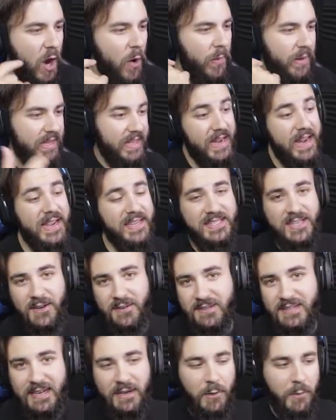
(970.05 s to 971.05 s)
We can get
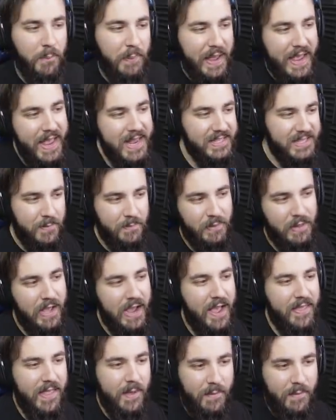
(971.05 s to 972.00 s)
ourselves the little pan zip line.